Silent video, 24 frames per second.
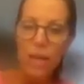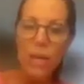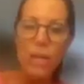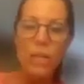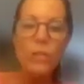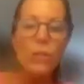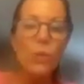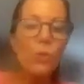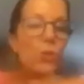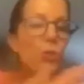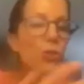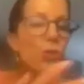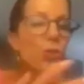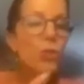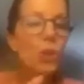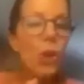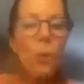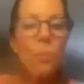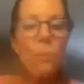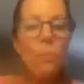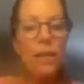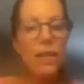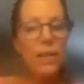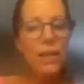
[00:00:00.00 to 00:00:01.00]

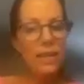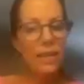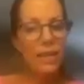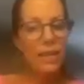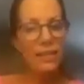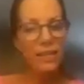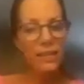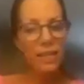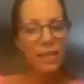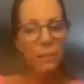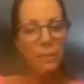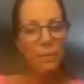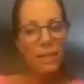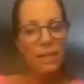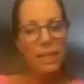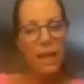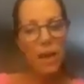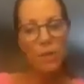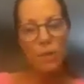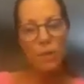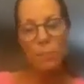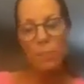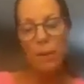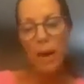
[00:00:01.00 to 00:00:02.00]
So many things coming
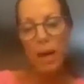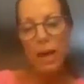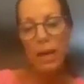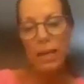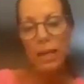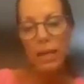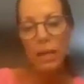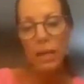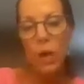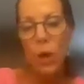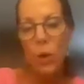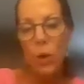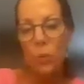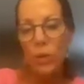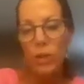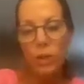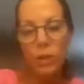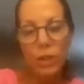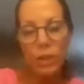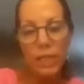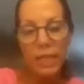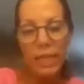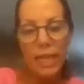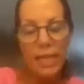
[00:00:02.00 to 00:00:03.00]
down the pike with
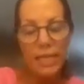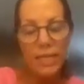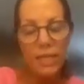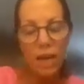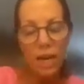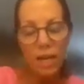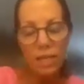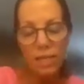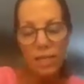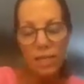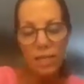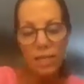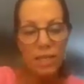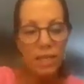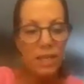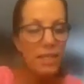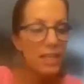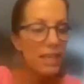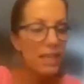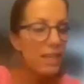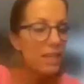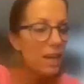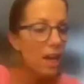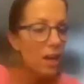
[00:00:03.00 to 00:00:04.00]
looking at toxicities,
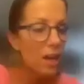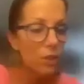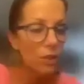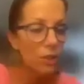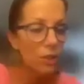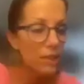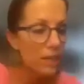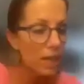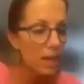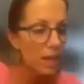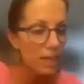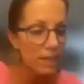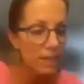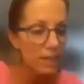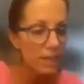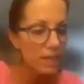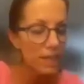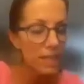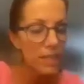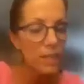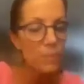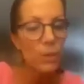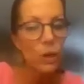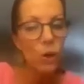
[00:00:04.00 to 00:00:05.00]
and not only
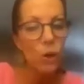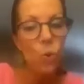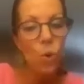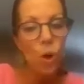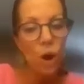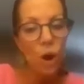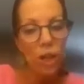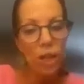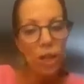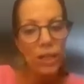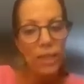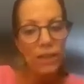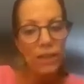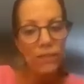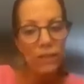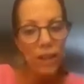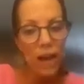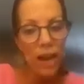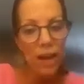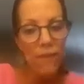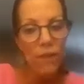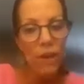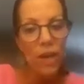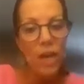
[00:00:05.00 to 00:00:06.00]
toxicities, but quality of
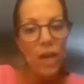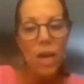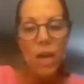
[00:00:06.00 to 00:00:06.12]
life.